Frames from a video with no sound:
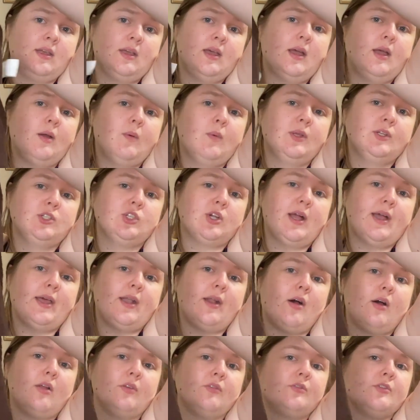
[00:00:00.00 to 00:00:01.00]
I would try it
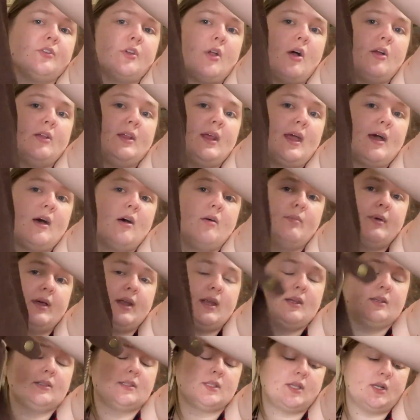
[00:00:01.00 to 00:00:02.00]
on for y'all now, but
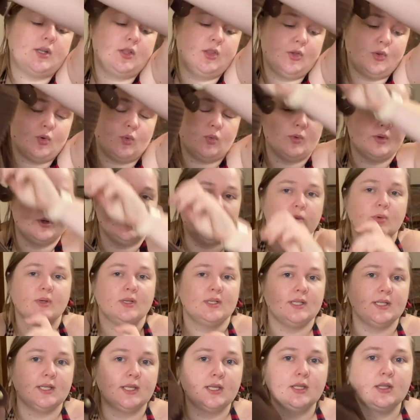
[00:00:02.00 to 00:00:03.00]
it's gonna look real
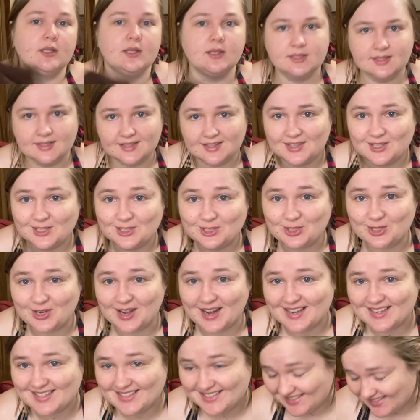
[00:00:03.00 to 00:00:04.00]
ridiculous in this
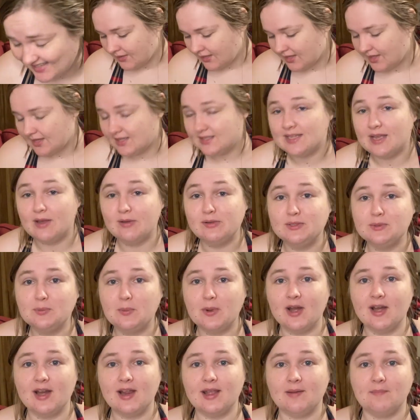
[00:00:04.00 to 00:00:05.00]
dress because I was
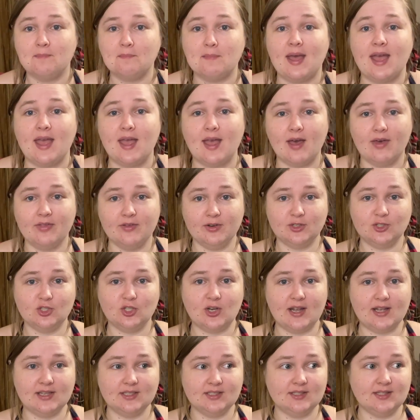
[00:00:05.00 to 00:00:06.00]
wearing my other
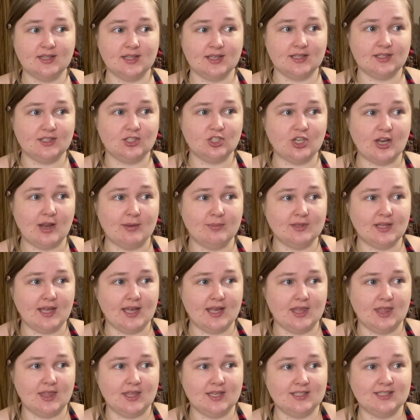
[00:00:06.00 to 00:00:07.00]
dress that's shaped
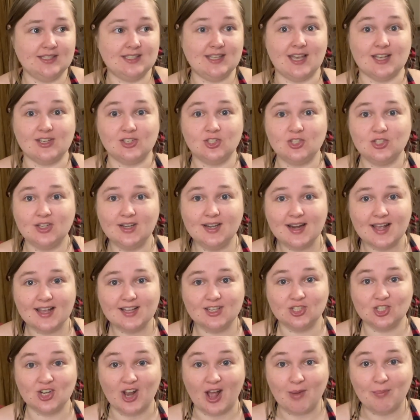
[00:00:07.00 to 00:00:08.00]
like this yesterday
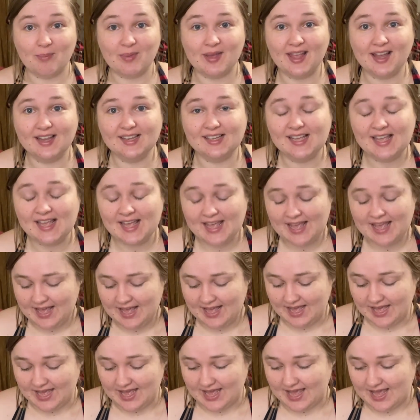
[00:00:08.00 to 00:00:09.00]
shopping,
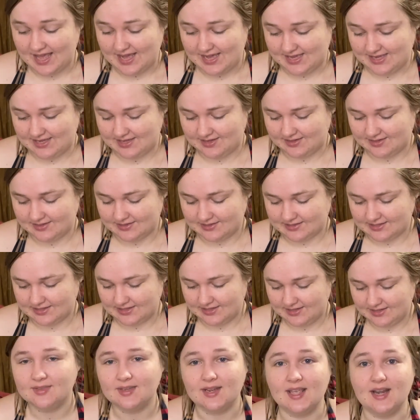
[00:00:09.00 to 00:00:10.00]
and
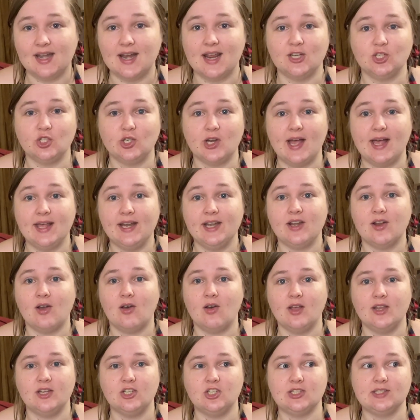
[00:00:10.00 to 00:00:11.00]
I tried it
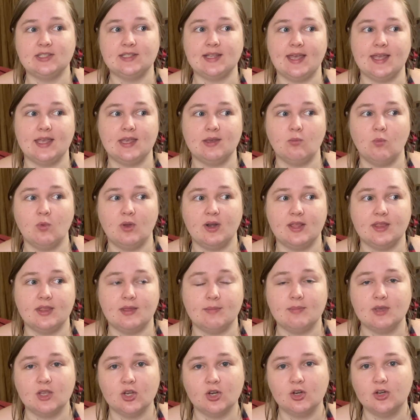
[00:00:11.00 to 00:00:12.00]
on just like in one of the
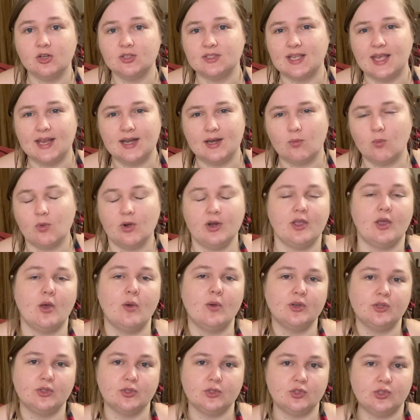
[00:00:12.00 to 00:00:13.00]
mirrors. I didn't want to go
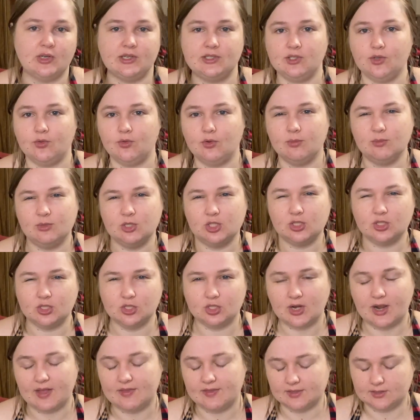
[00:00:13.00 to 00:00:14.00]
into a dressing room just to
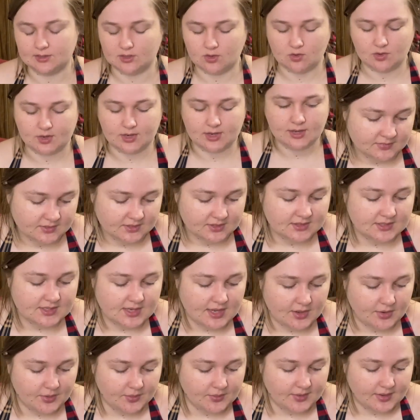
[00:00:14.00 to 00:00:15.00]
try this on.
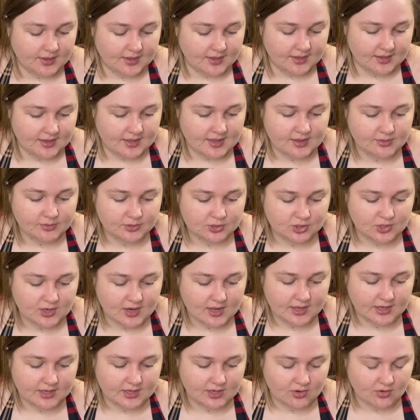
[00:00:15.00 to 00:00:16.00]
So I was
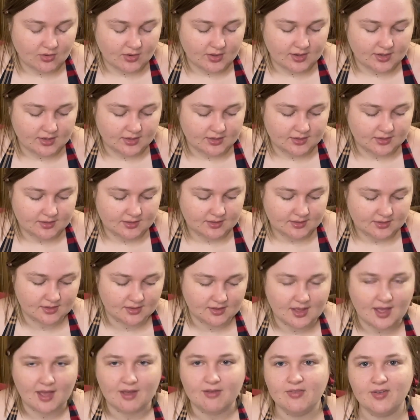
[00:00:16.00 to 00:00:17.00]
trying it on.
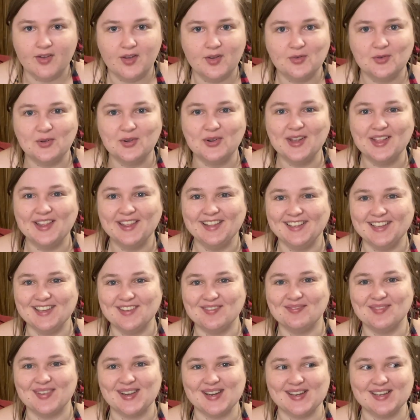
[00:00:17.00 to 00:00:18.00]
I felt really
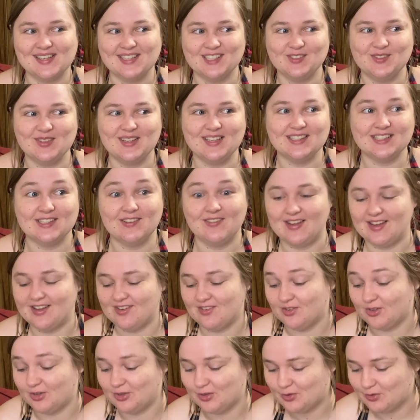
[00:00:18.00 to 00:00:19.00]
embarrassed because of
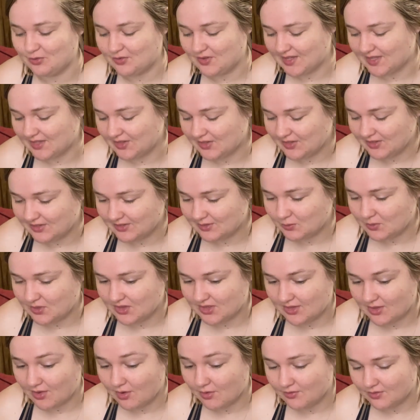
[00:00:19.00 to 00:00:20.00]
how goofy it looked
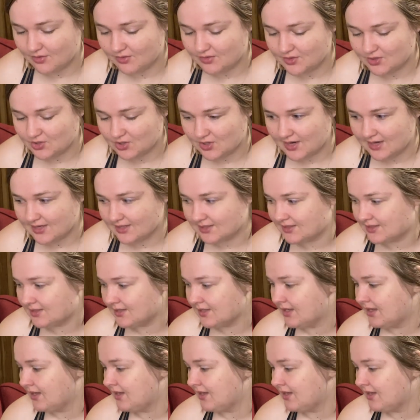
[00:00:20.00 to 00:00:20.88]
over the dress.